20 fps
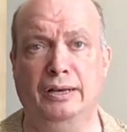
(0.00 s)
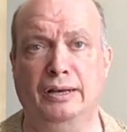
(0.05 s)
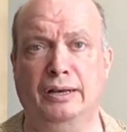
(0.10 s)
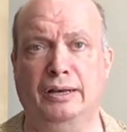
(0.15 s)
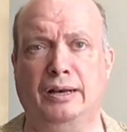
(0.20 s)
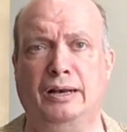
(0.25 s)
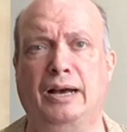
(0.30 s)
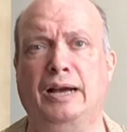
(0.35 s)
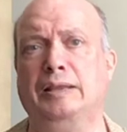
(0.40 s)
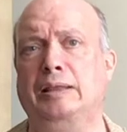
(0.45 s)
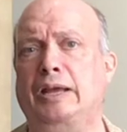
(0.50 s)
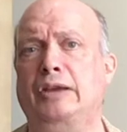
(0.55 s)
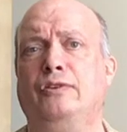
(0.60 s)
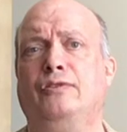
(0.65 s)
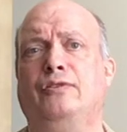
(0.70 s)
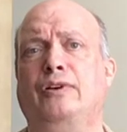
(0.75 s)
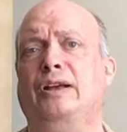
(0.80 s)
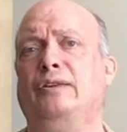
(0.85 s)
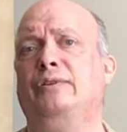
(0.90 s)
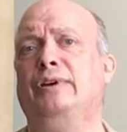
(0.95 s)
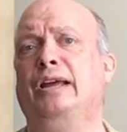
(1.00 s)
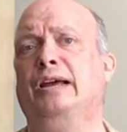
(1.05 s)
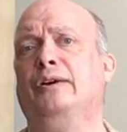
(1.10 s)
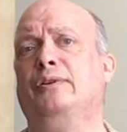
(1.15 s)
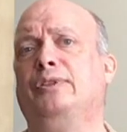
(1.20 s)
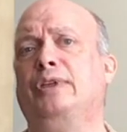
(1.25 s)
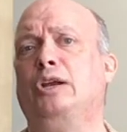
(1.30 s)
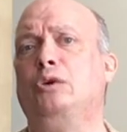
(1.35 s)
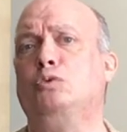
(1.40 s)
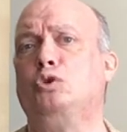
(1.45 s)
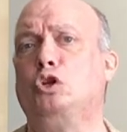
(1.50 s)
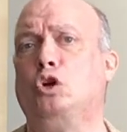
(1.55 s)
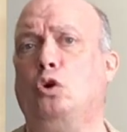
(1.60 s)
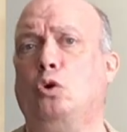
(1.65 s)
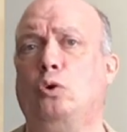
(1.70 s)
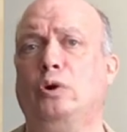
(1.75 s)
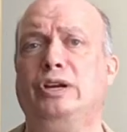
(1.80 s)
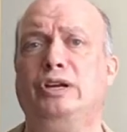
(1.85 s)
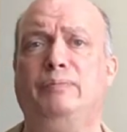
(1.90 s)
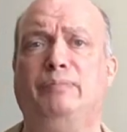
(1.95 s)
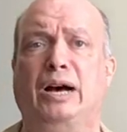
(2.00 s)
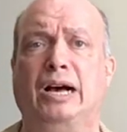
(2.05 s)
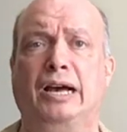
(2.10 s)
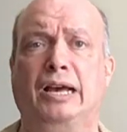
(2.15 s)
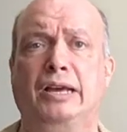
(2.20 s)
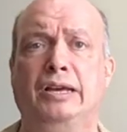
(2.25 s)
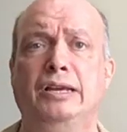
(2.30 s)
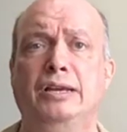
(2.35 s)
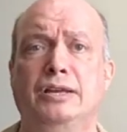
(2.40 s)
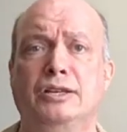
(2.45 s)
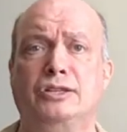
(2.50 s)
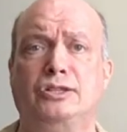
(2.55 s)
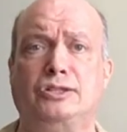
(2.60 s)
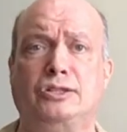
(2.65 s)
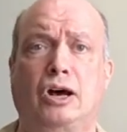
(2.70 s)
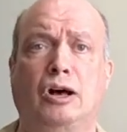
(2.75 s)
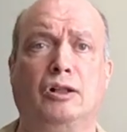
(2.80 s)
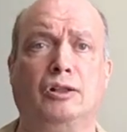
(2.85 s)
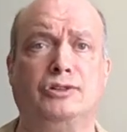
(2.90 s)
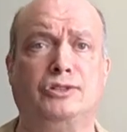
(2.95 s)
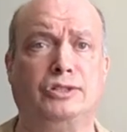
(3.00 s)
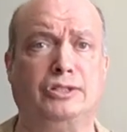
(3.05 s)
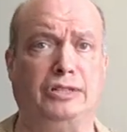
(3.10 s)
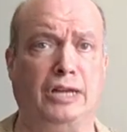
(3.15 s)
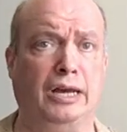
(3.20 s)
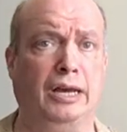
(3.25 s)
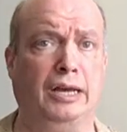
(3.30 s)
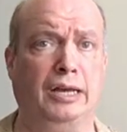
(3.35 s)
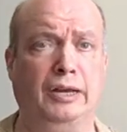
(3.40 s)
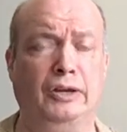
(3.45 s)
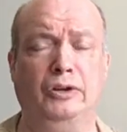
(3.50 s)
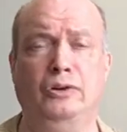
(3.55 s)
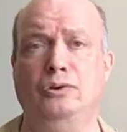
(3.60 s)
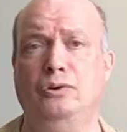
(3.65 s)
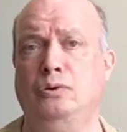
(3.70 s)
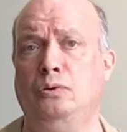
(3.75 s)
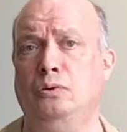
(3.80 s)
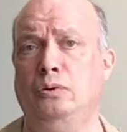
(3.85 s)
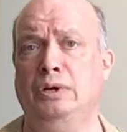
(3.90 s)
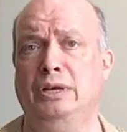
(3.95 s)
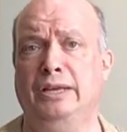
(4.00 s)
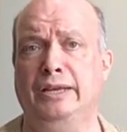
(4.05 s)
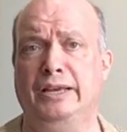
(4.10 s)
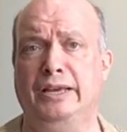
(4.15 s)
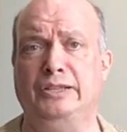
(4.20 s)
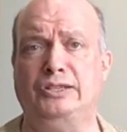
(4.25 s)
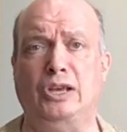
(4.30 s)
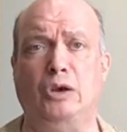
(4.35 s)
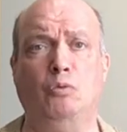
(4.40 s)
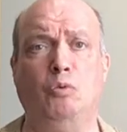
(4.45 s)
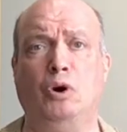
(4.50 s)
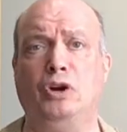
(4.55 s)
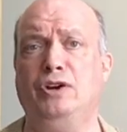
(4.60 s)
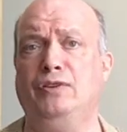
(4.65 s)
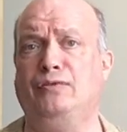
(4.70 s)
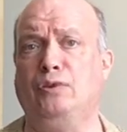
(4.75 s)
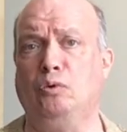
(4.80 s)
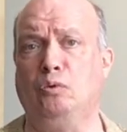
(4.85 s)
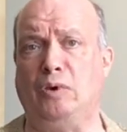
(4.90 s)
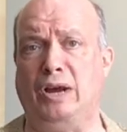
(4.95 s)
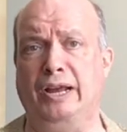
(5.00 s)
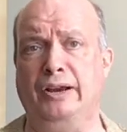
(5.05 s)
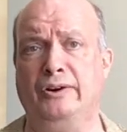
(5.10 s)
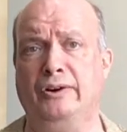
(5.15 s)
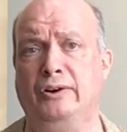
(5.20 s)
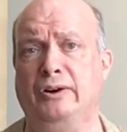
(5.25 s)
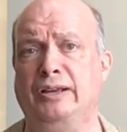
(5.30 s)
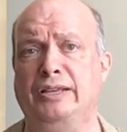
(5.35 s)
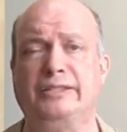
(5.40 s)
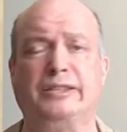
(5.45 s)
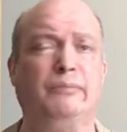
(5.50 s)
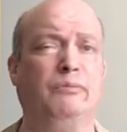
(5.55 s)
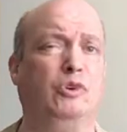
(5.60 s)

I later found out that it was coined by Saul Stein, who is a wonderful writer, has some